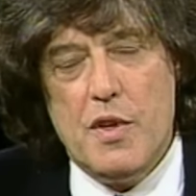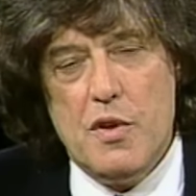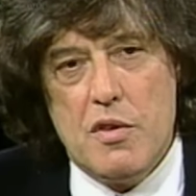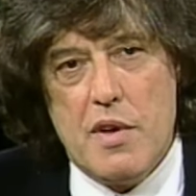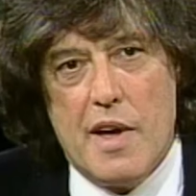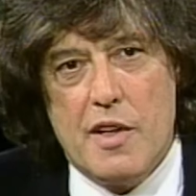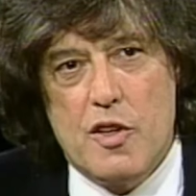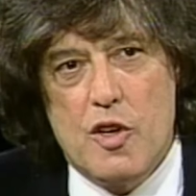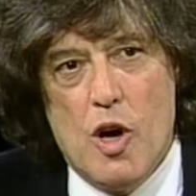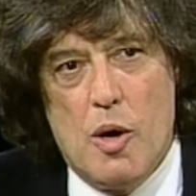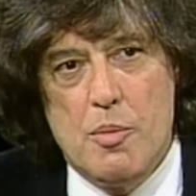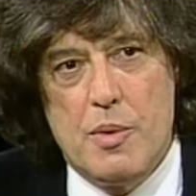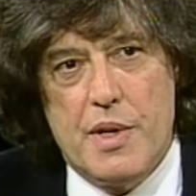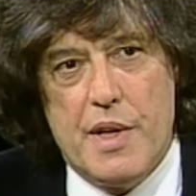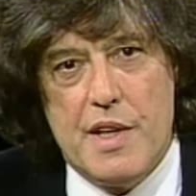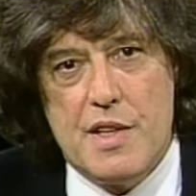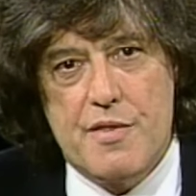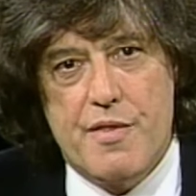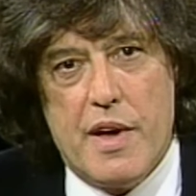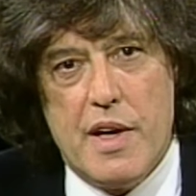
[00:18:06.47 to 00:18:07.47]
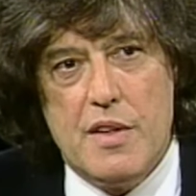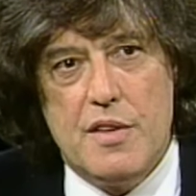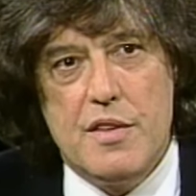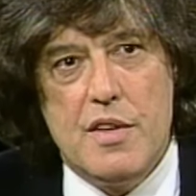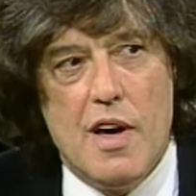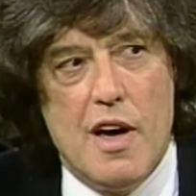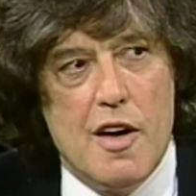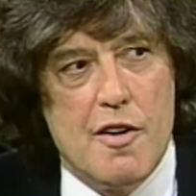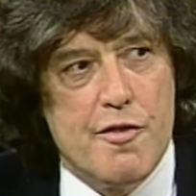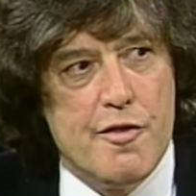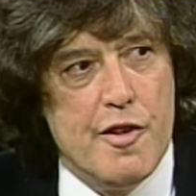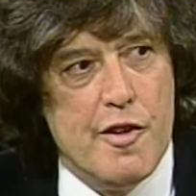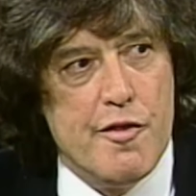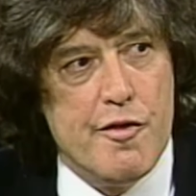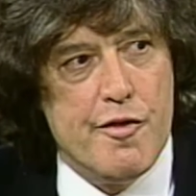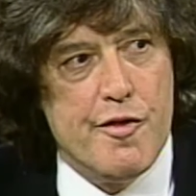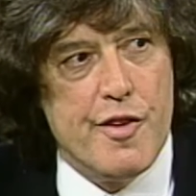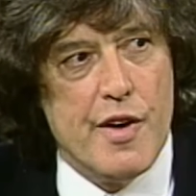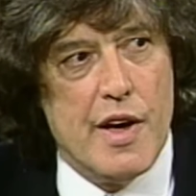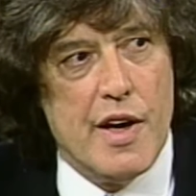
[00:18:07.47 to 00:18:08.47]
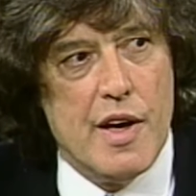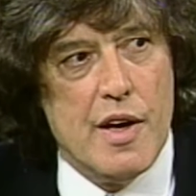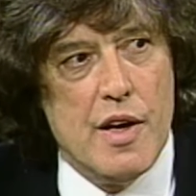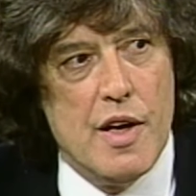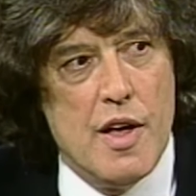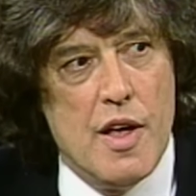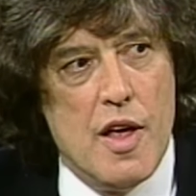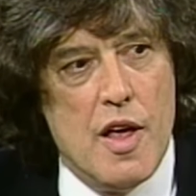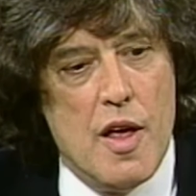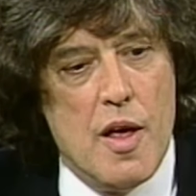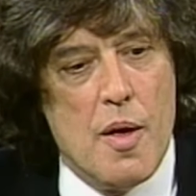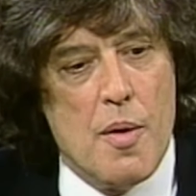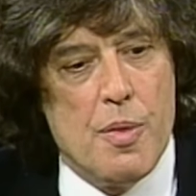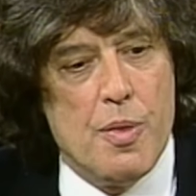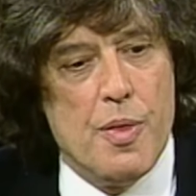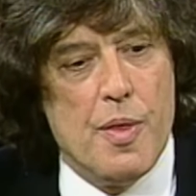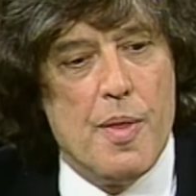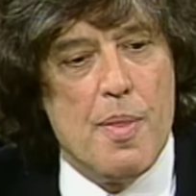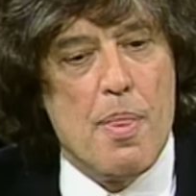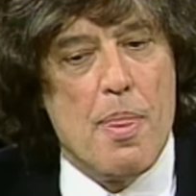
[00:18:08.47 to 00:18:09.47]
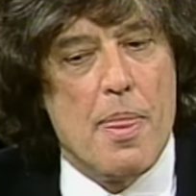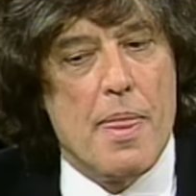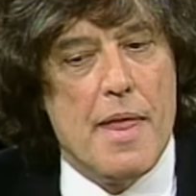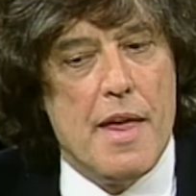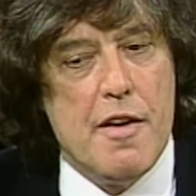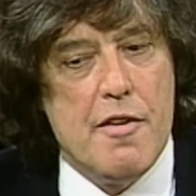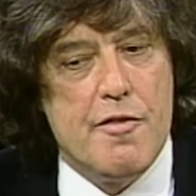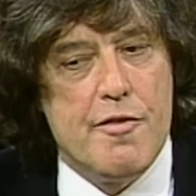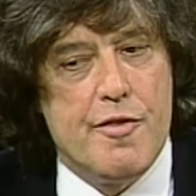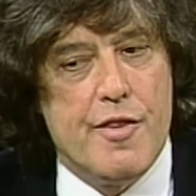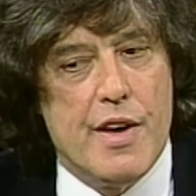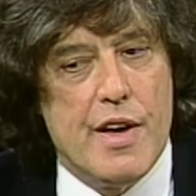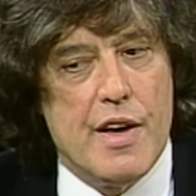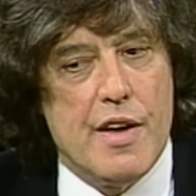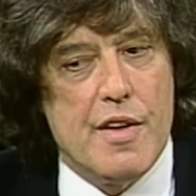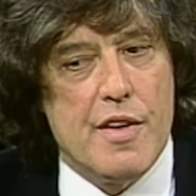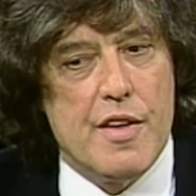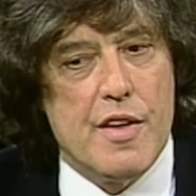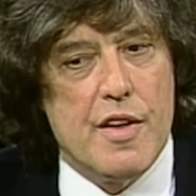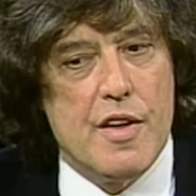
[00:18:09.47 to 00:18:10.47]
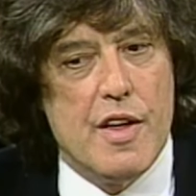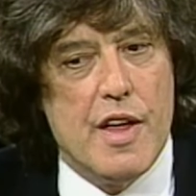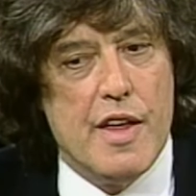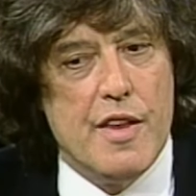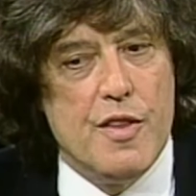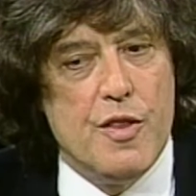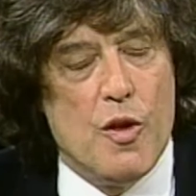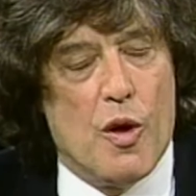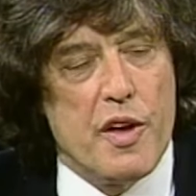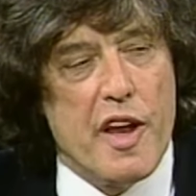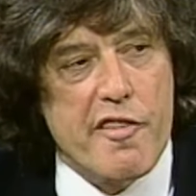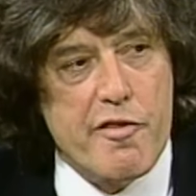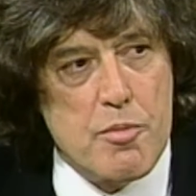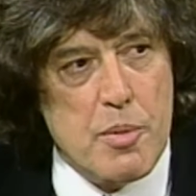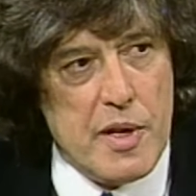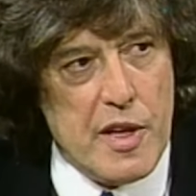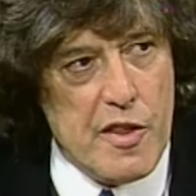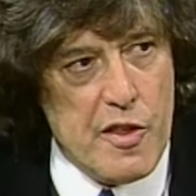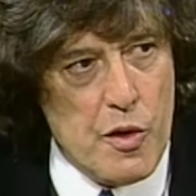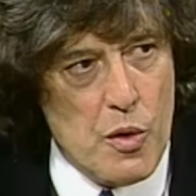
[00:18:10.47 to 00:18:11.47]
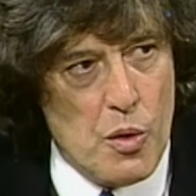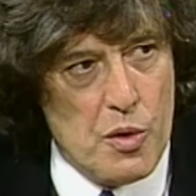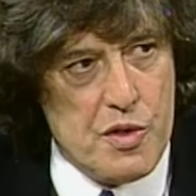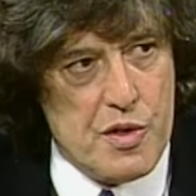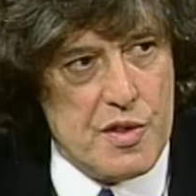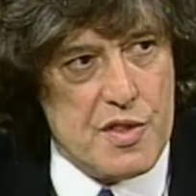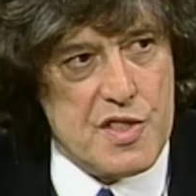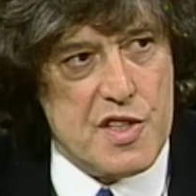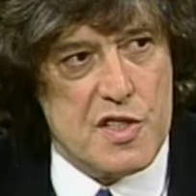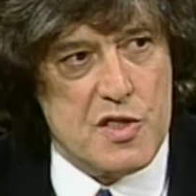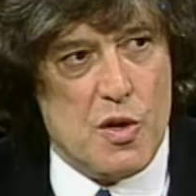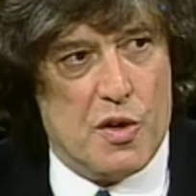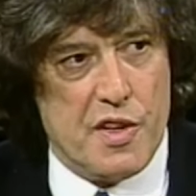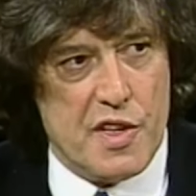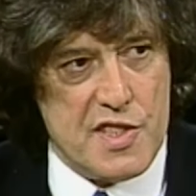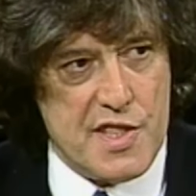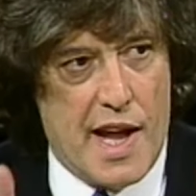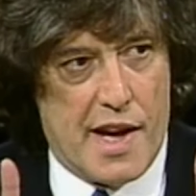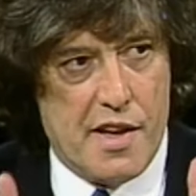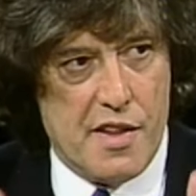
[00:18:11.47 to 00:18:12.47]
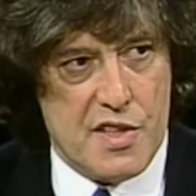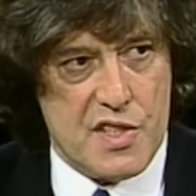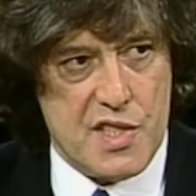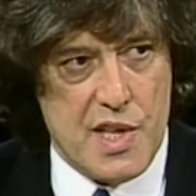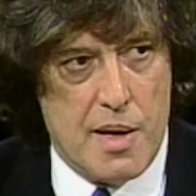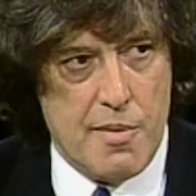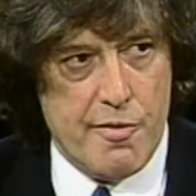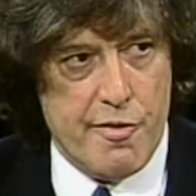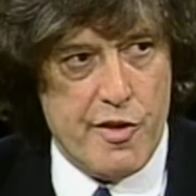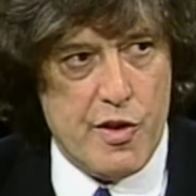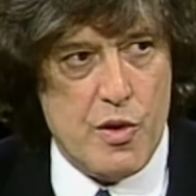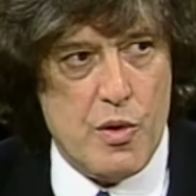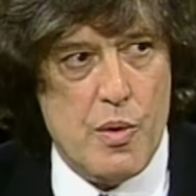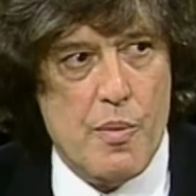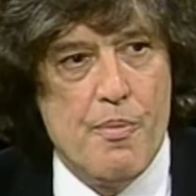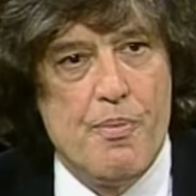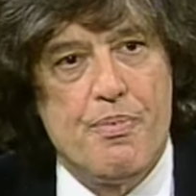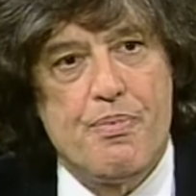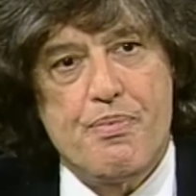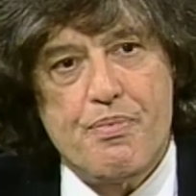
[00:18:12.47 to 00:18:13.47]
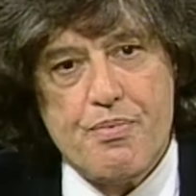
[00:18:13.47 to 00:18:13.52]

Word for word: uh, when you write comedy, it's very tough if, uh, if uh, not everybody in the audience has got exactly the same view.